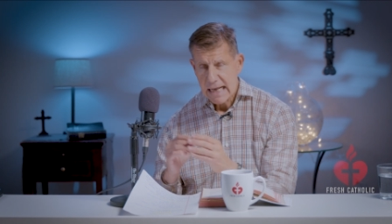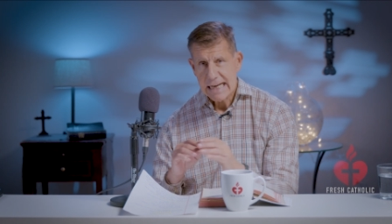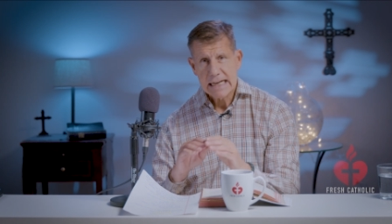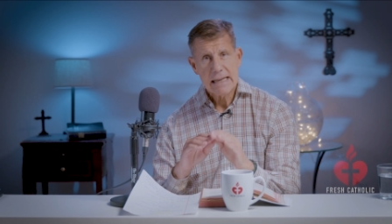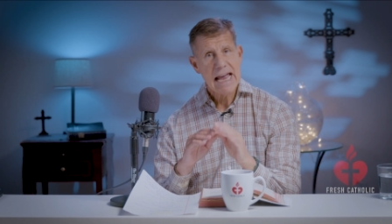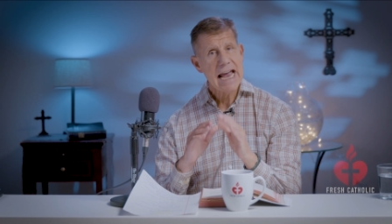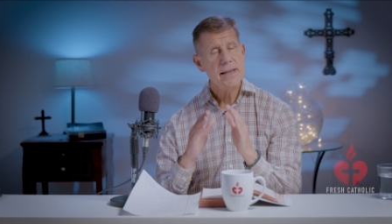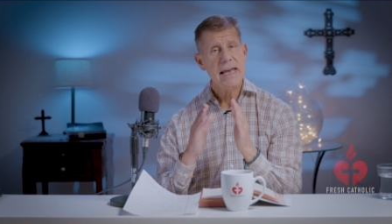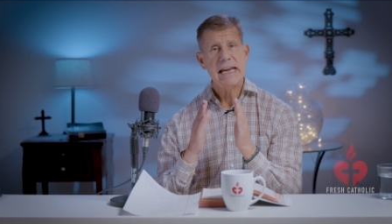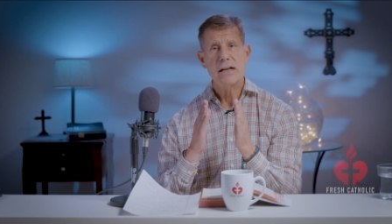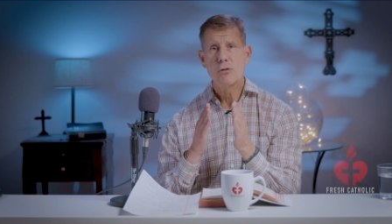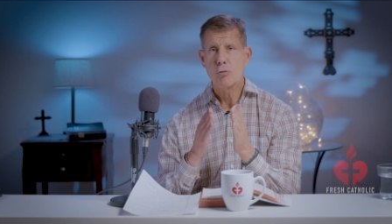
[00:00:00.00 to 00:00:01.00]
It had
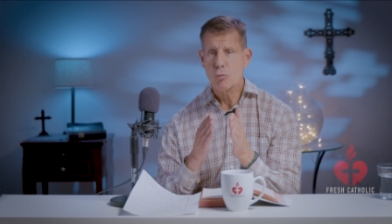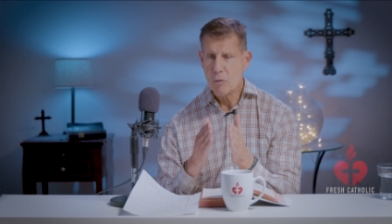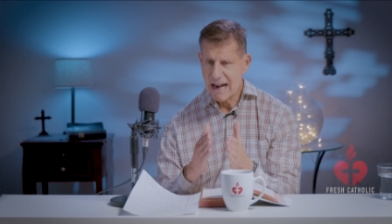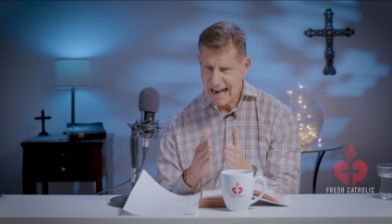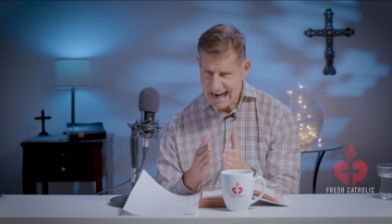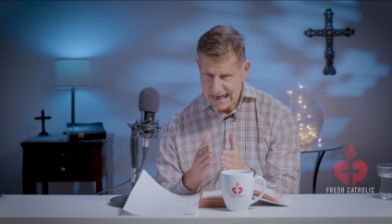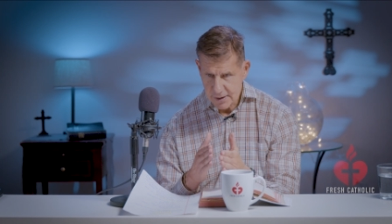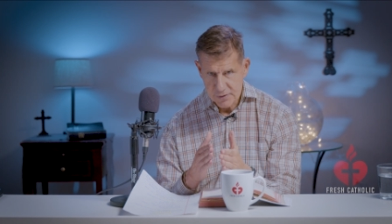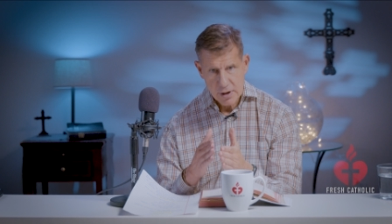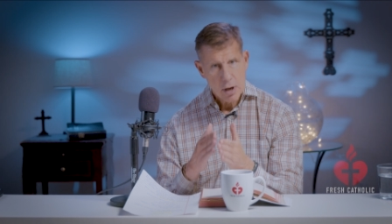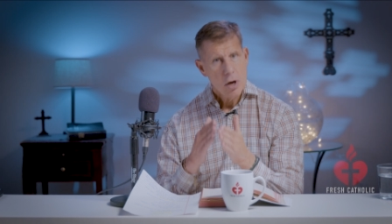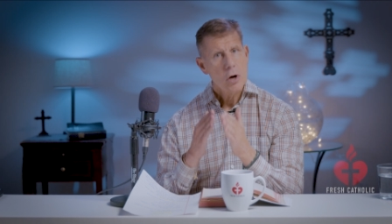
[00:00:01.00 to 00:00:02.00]
a
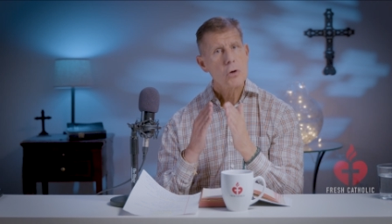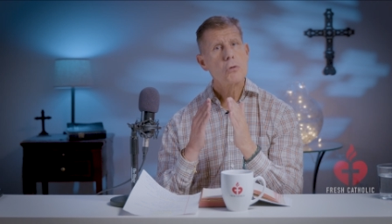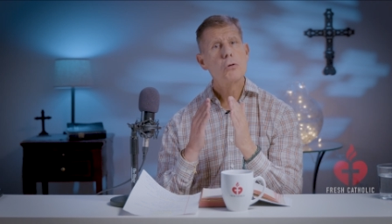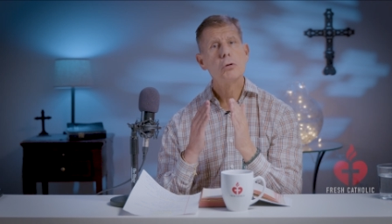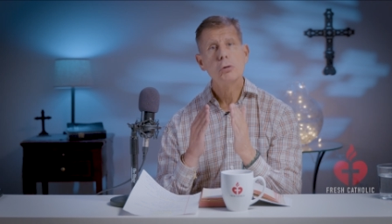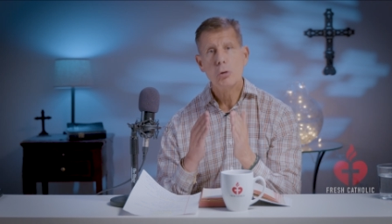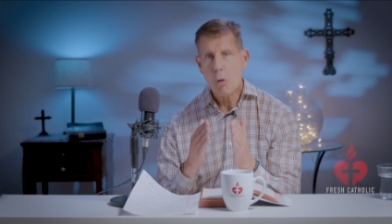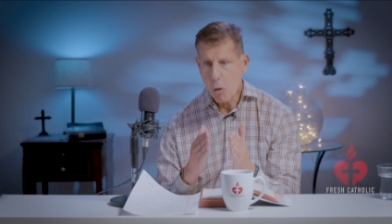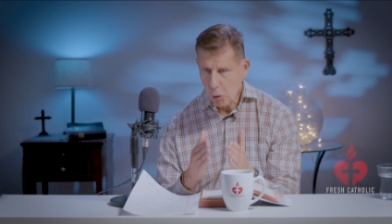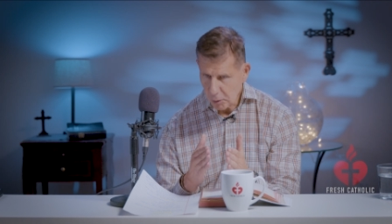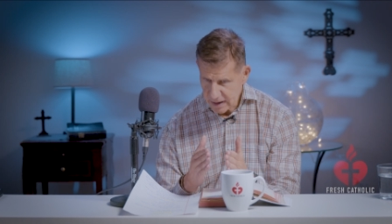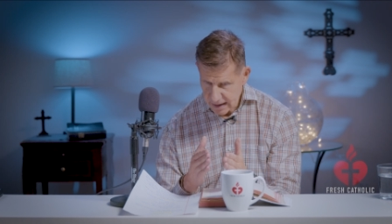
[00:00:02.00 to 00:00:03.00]
grand,
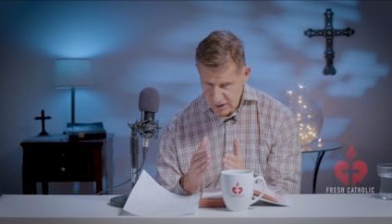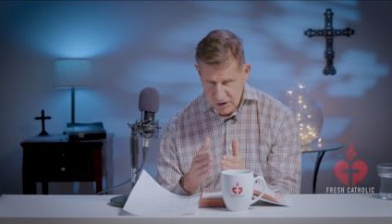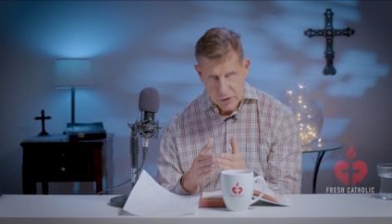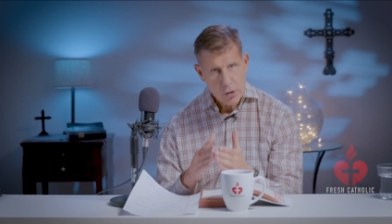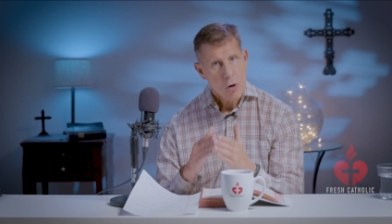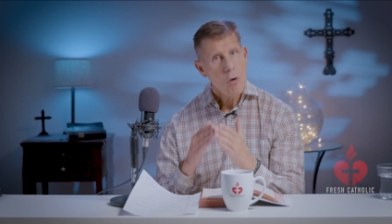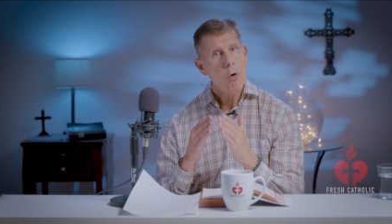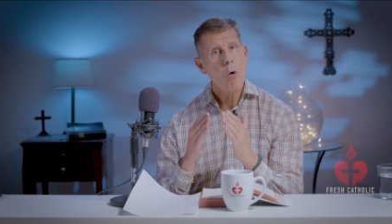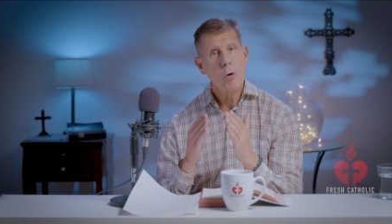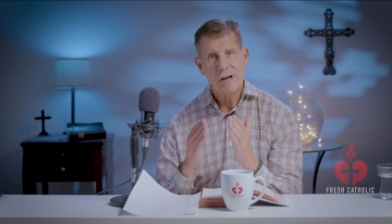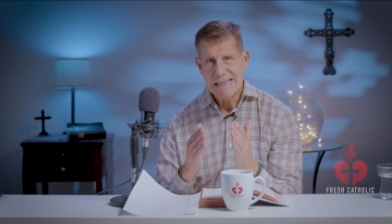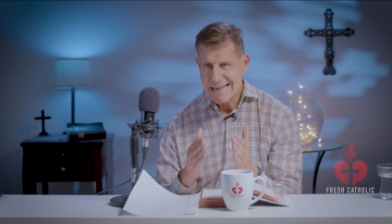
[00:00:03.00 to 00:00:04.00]
glorious,
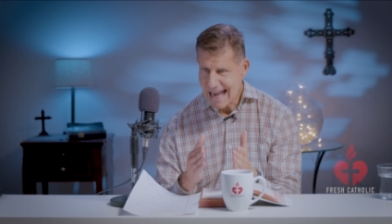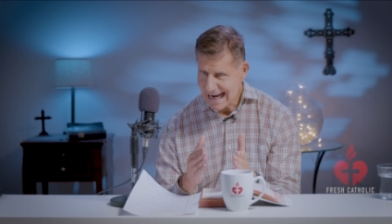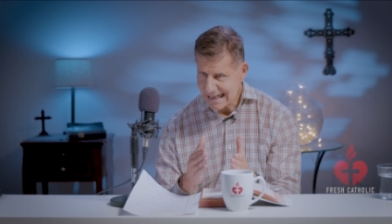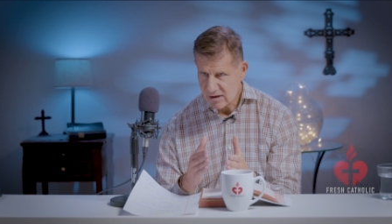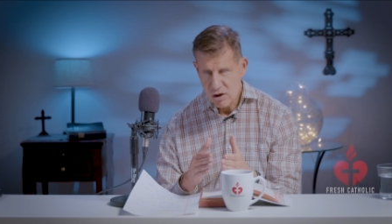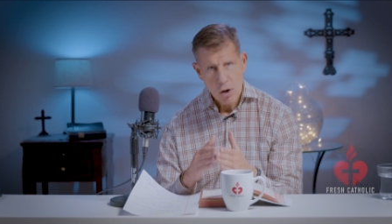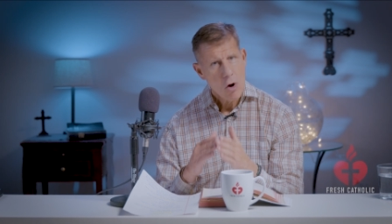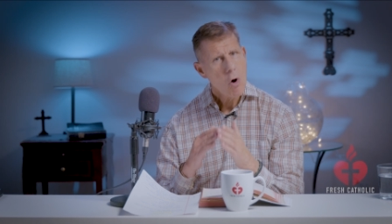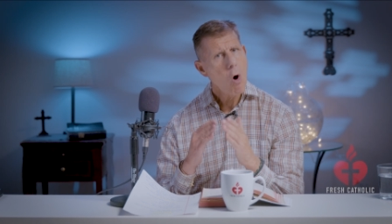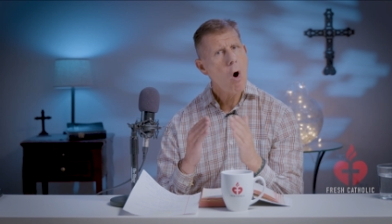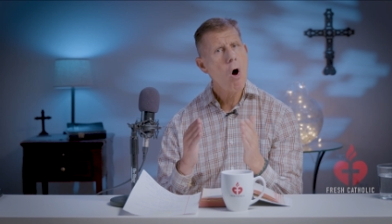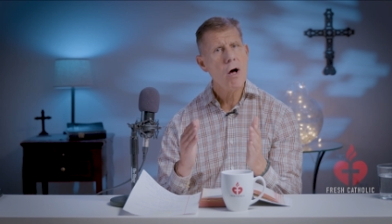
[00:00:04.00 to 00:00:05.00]
ornate,
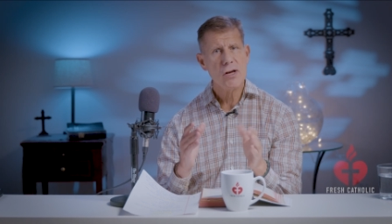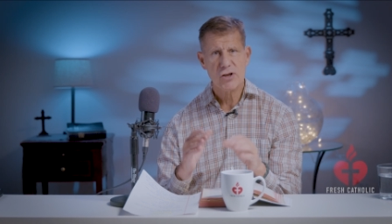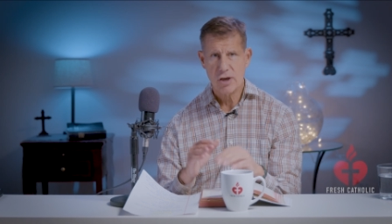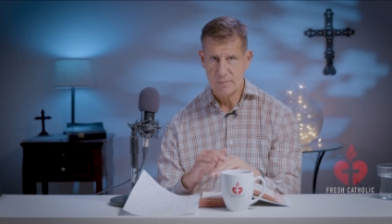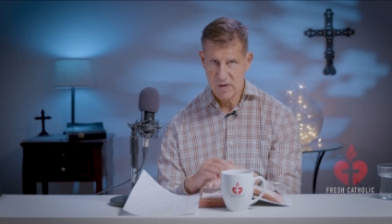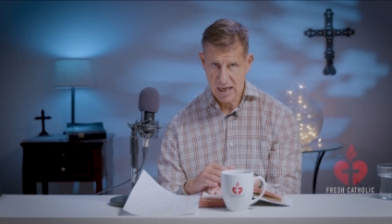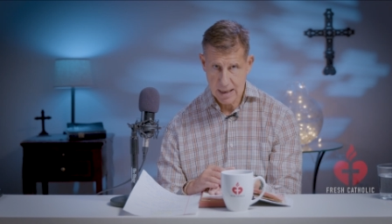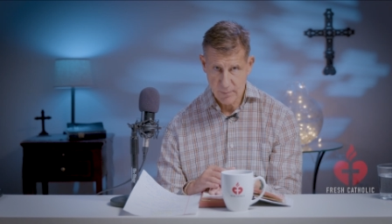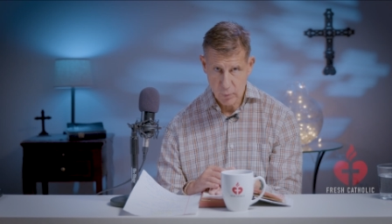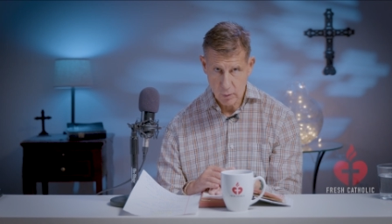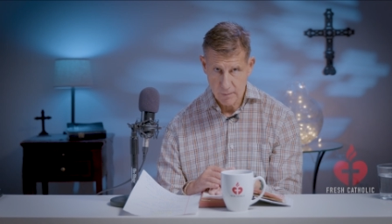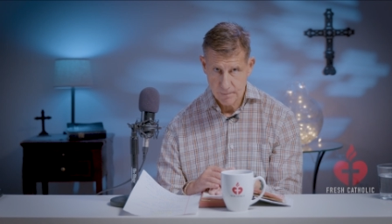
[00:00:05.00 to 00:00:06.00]
awesome
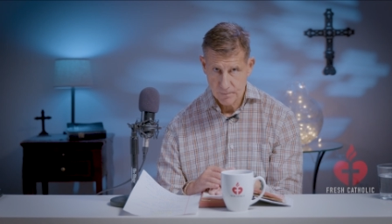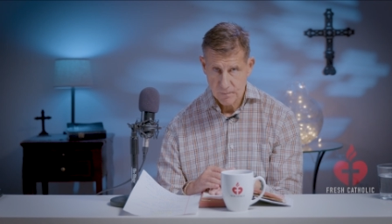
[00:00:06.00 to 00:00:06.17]
temple.